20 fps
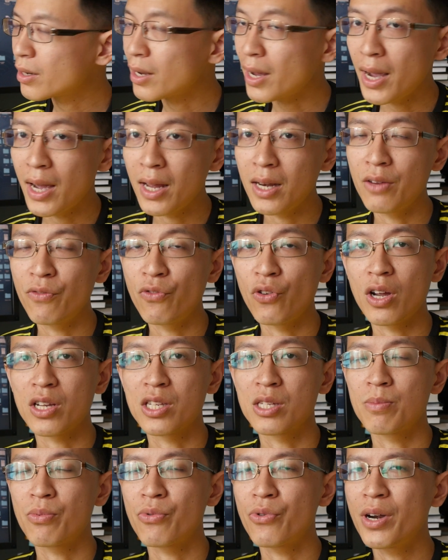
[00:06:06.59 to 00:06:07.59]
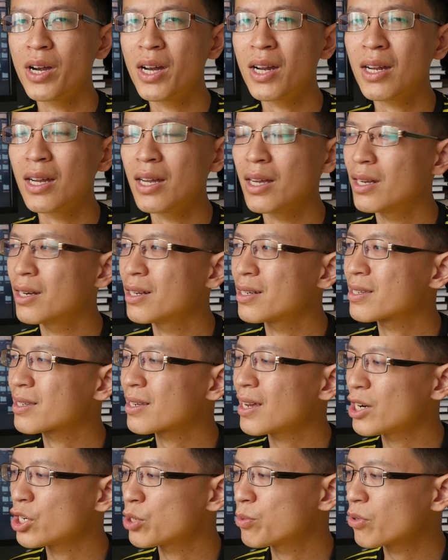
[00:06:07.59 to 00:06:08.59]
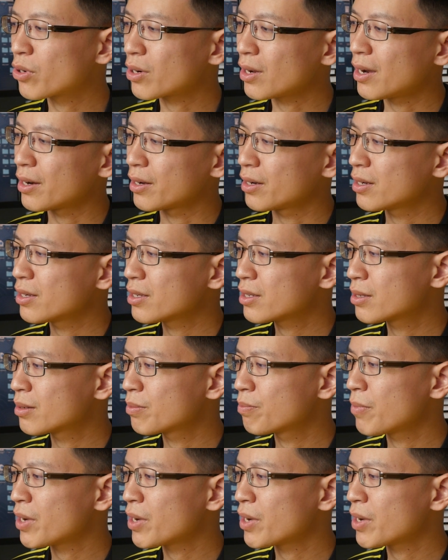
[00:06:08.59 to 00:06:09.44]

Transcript: and if you are spraying in a sketchbook like this,